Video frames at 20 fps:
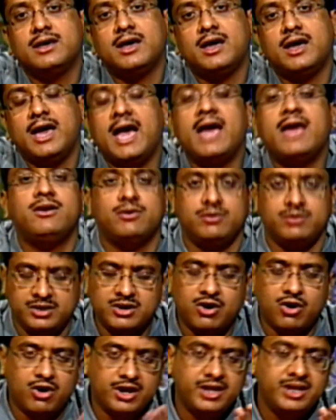and
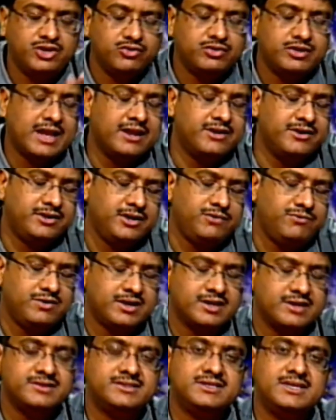in totality we
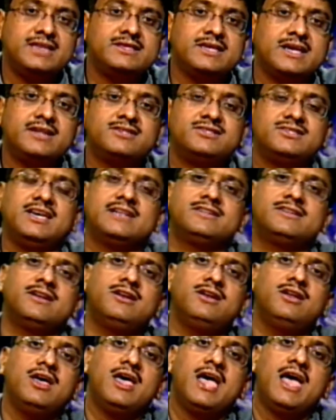can say that Seattle
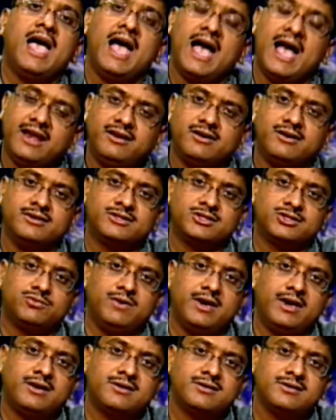had
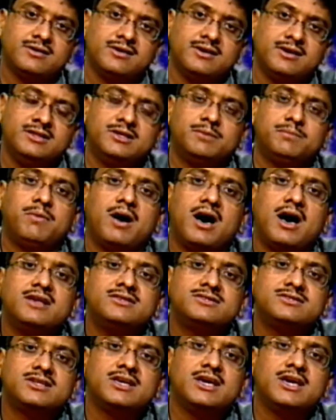earthquake in the
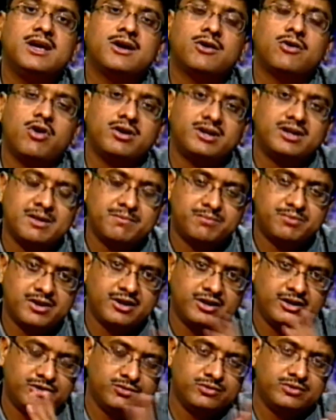past
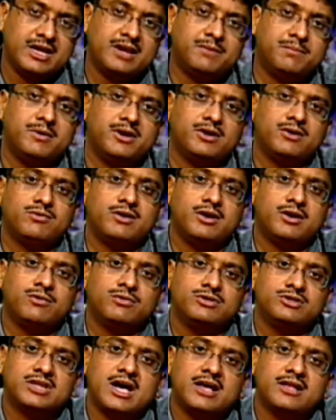contemporary to that particular
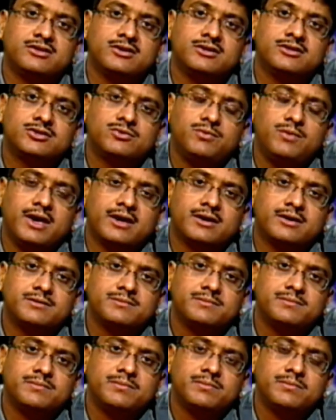Gujarat earthquake.
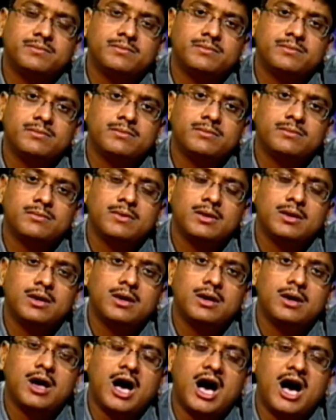
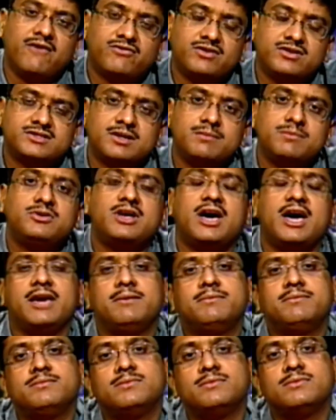After some
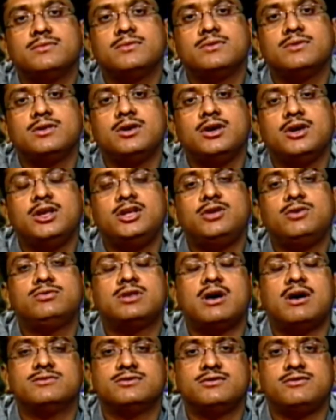time in
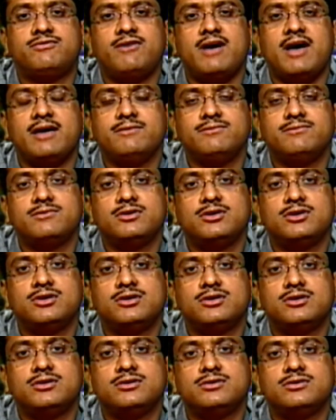2005,
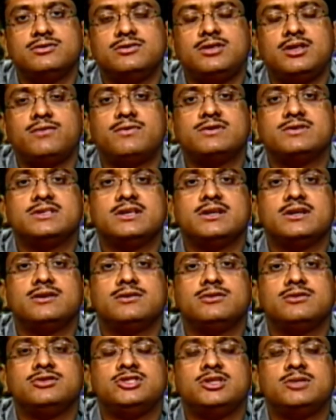there was a
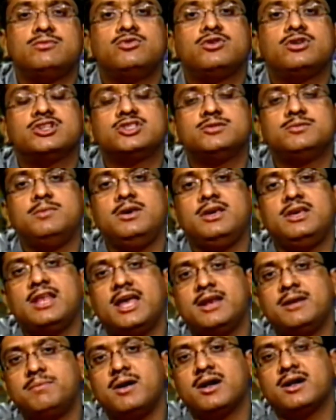Jammu Kashmir
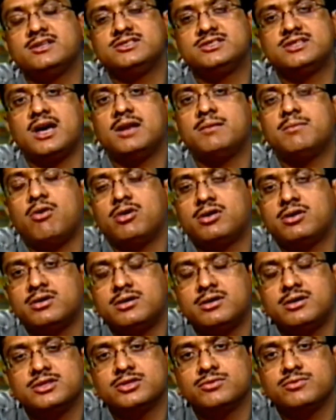and Pakistan border
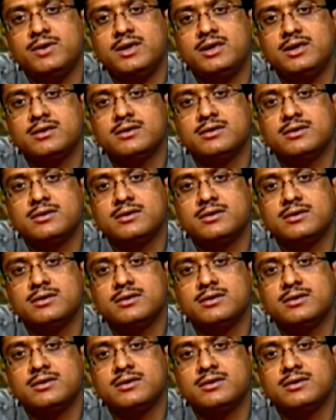earthquake.